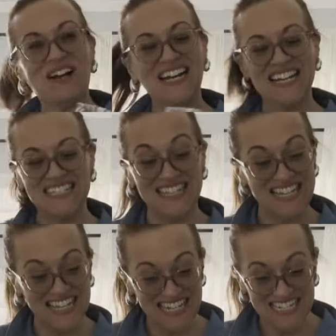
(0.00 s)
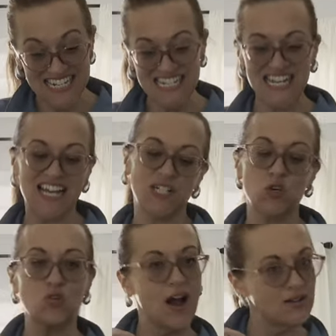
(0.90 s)
recognize these
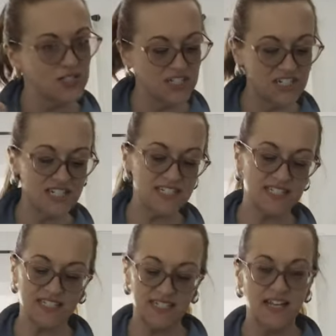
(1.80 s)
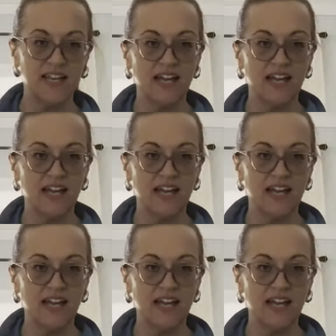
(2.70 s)
trousers?